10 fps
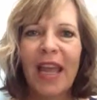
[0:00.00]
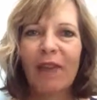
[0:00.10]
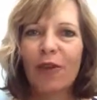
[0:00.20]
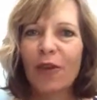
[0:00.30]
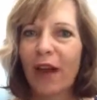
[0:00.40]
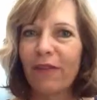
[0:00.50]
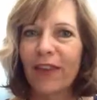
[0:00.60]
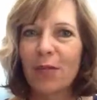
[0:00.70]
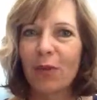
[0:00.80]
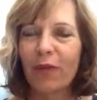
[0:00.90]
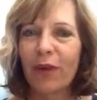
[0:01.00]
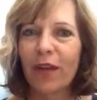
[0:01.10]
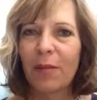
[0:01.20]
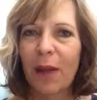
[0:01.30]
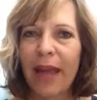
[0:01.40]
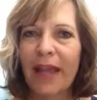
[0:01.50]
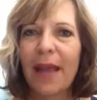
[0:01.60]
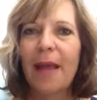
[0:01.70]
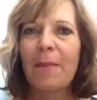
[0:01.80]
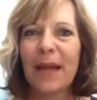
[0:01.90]
If you're not a Facebook friend of mine,
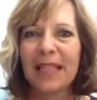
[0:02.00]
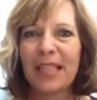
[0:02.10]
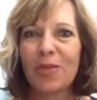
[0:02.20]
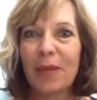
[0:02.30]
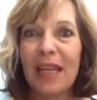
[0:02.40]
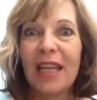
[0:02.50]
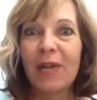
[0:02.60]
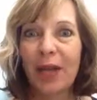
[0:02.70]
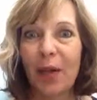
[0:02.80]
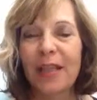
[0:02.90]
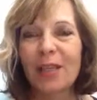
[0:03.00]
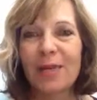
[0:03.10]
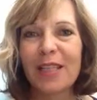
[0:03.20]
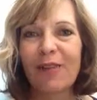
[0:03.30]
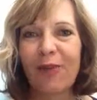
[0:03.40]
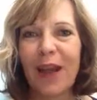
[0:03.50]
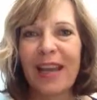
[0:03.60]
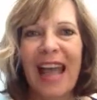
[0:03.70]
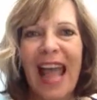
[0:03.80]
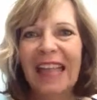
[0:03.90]
message me, request me as a
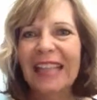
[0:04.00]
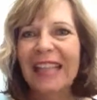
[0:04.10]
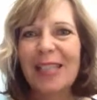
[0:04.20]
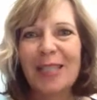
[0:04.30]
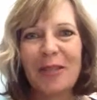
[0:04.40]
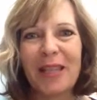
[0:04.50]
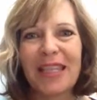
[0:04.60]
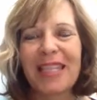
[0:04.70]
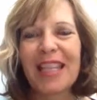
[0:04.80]
friend, and let's do this.